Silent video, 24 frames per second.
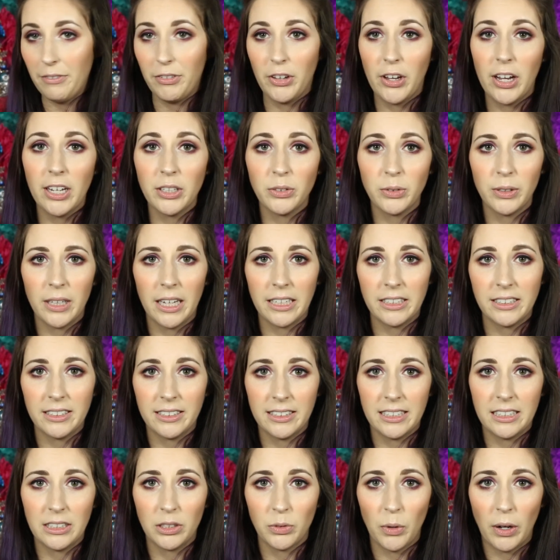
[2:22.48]
If you guys would like to
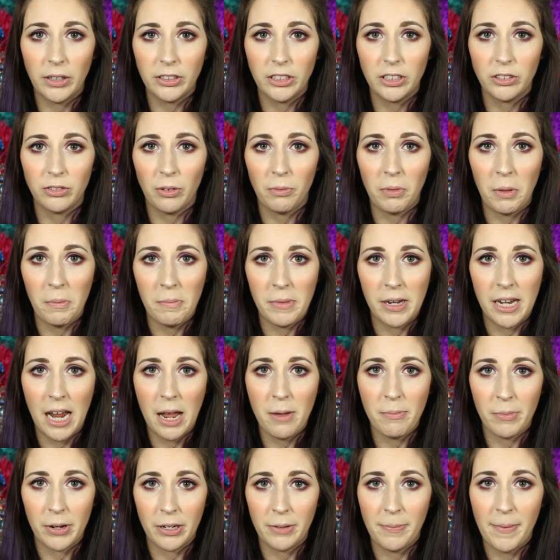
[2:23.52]
see swatches from the
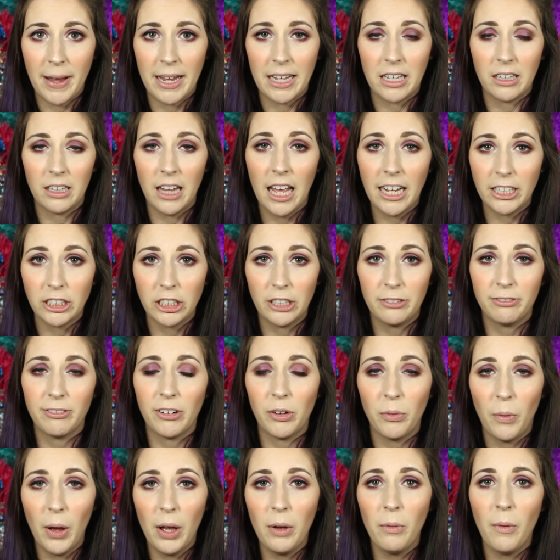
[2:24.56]
Midnight Mermaid collection
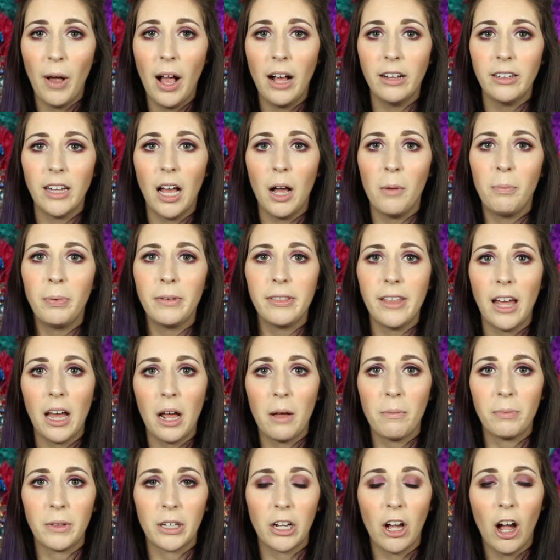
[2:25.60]
from Wet Wild, I'll put
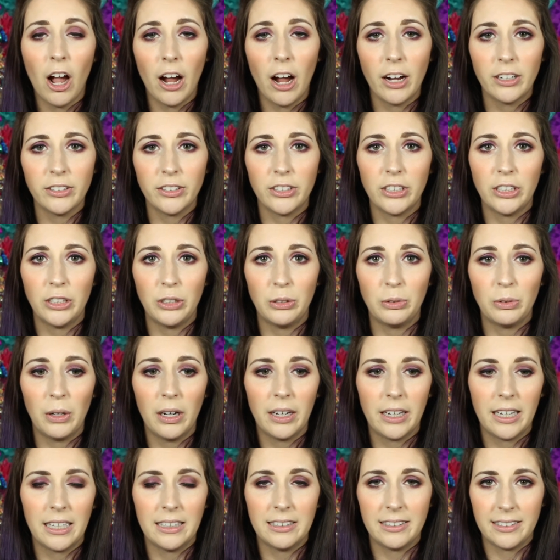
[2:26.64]
that in the card so you
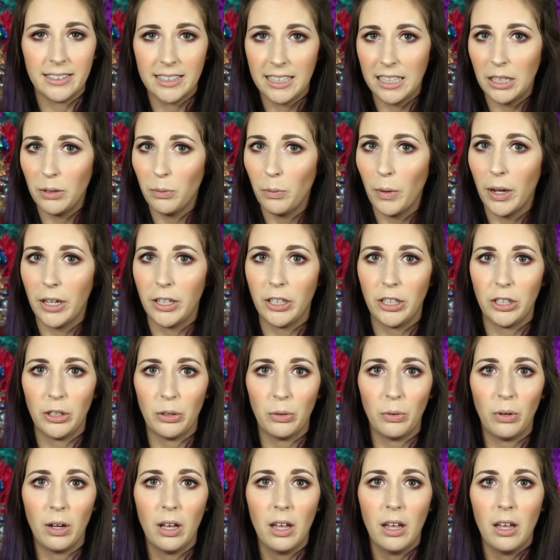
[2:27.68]
can see what
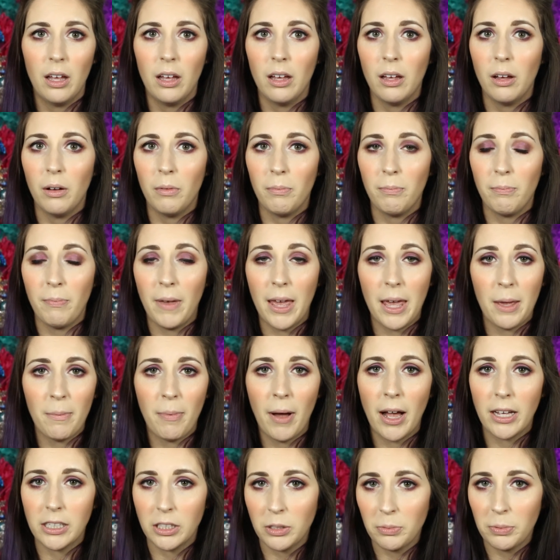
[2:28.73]
you may
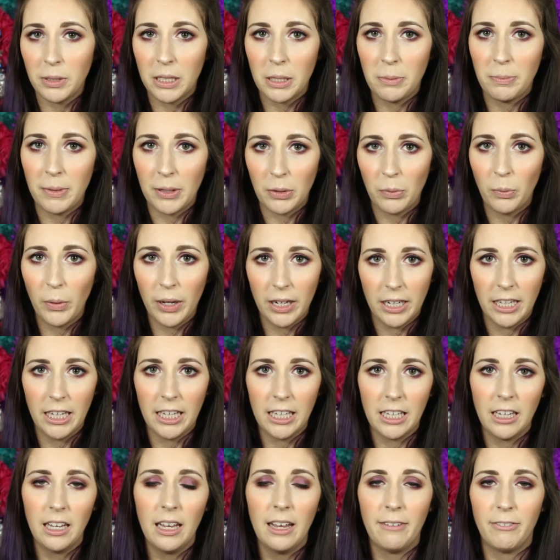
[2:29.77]
possibly be
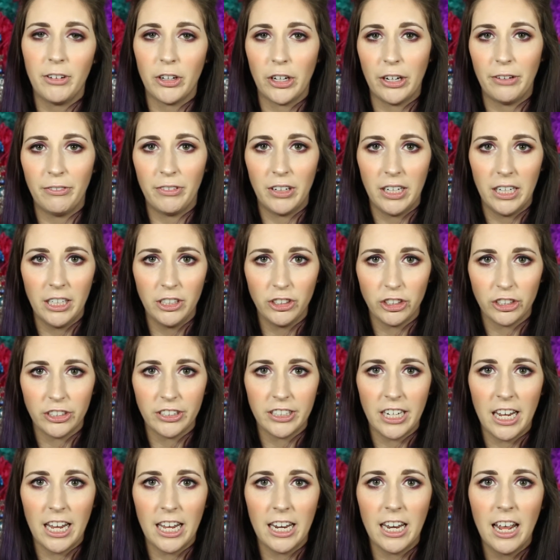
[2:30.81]
winning if you're even
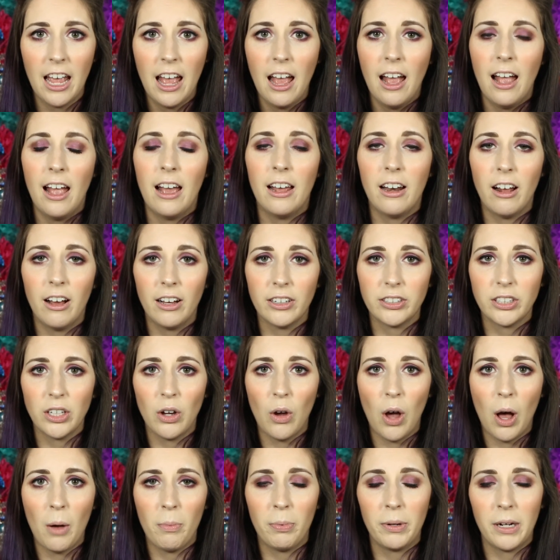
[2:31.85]
interested. And also
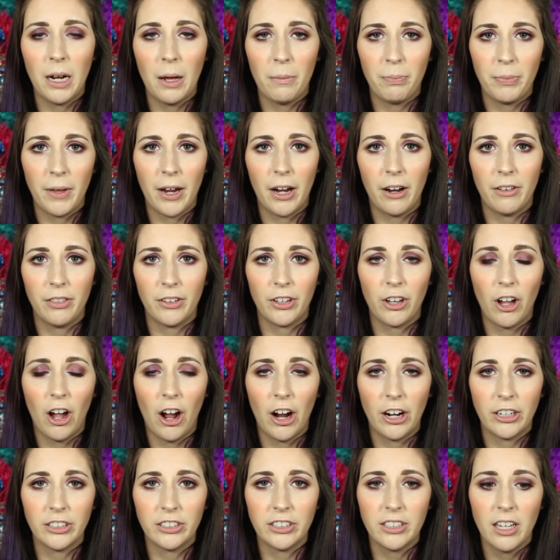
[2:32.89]
I'll put up there in the
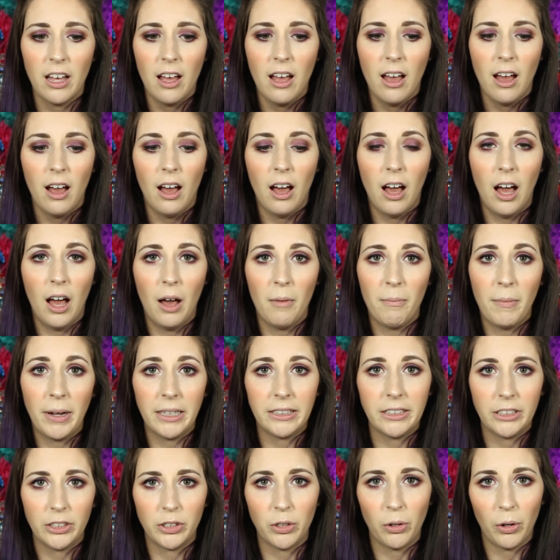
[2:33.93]
cards um, my
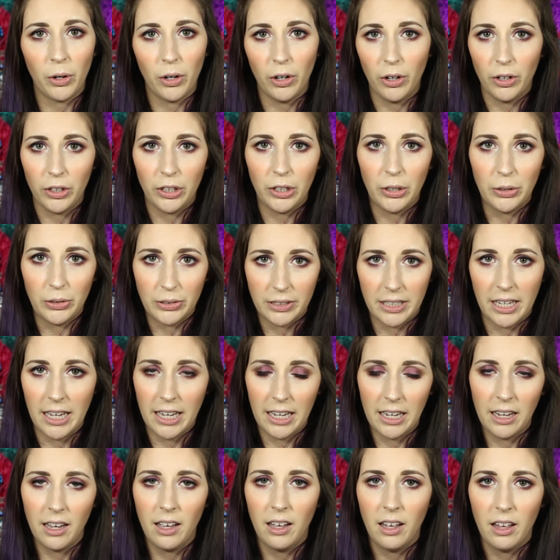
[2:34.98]
tutorial
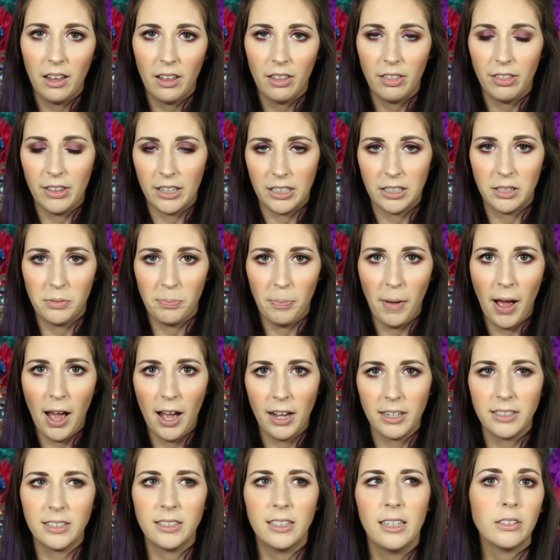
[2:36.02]
using this
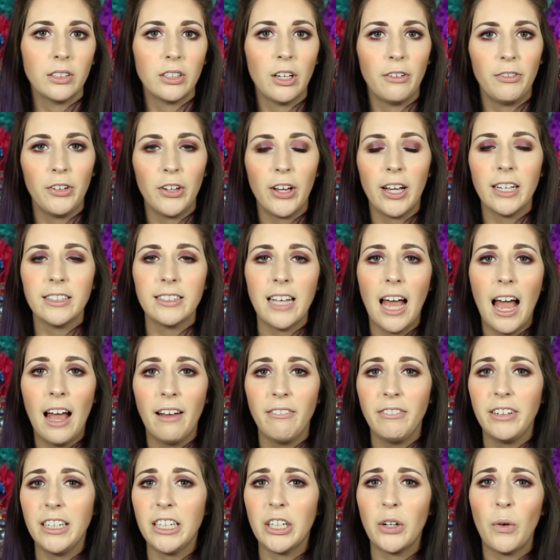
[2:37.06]
box. So if you guys
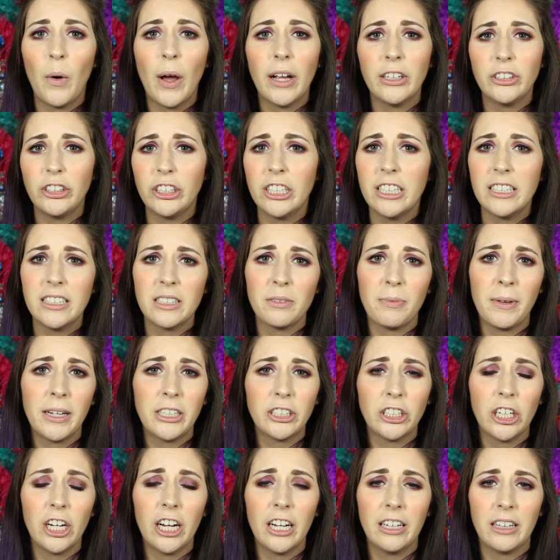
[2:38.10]
have any questions, make
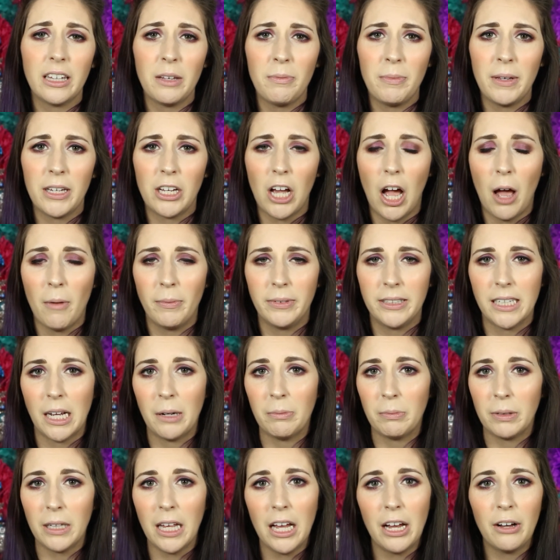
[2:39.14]
sure and leave me a comment
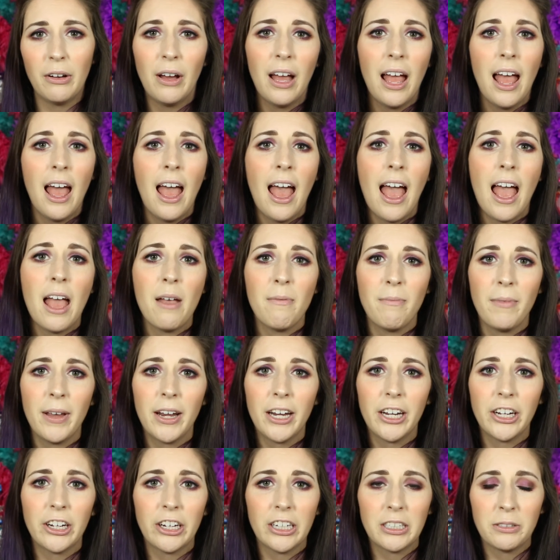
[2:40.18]
down below. And
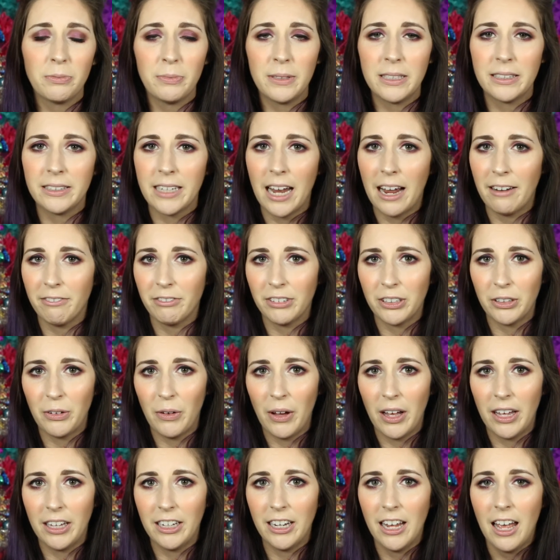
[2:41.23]
Merry Christmas to
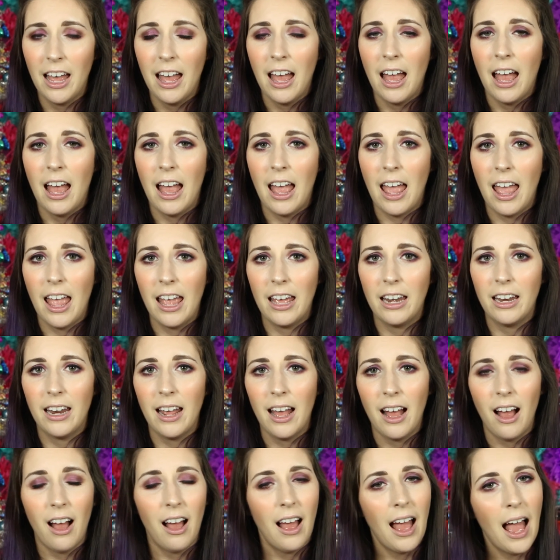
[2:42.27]
everyone and
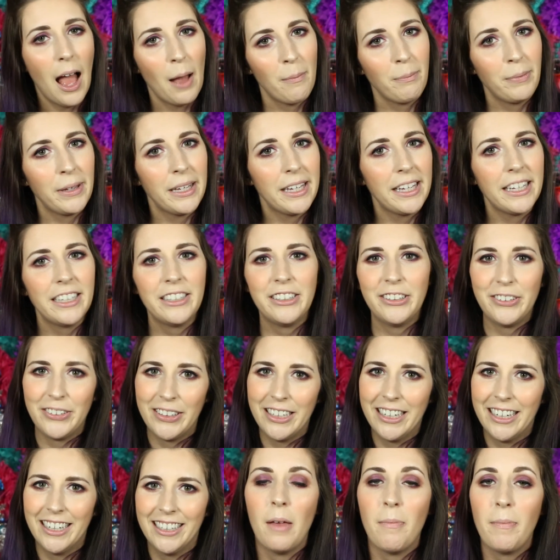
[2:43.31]
Happy New
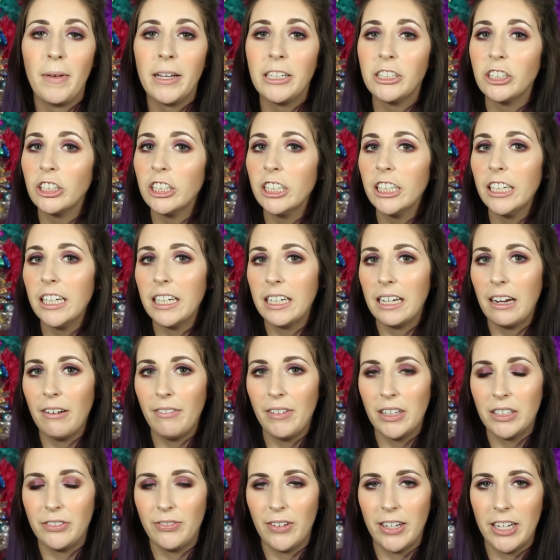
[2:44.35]
Year. And make sure and give
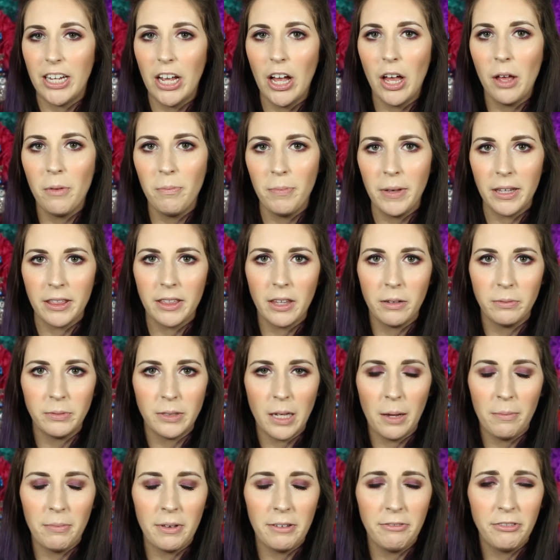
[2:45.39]
this video a big thumbs
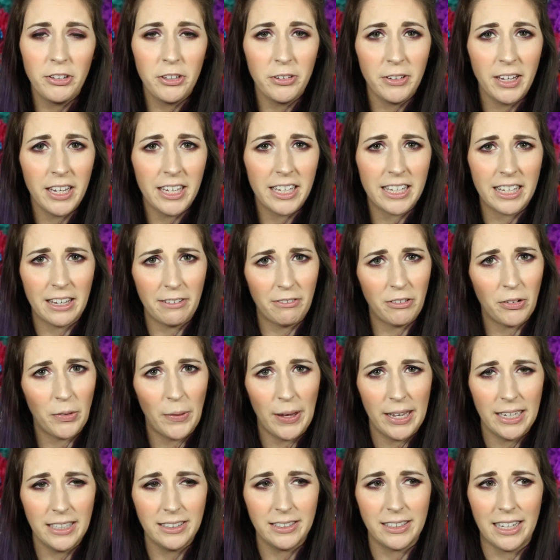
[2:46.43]
up if you like
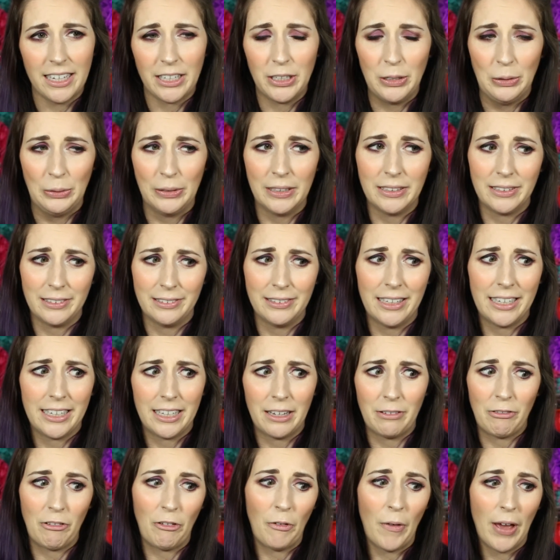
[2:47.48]
giveaways, like who doesn't like
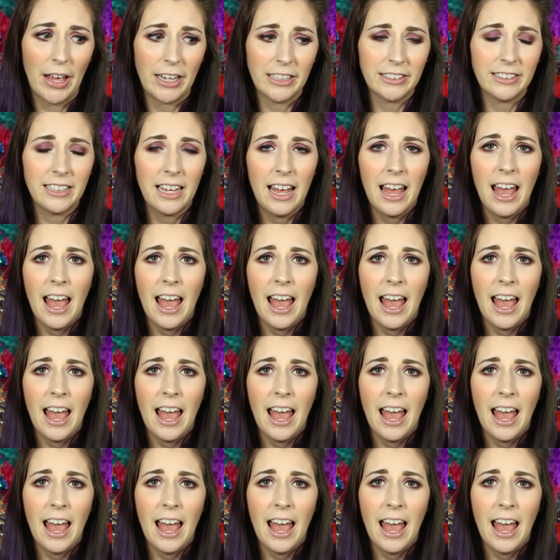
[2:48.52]
giveaways.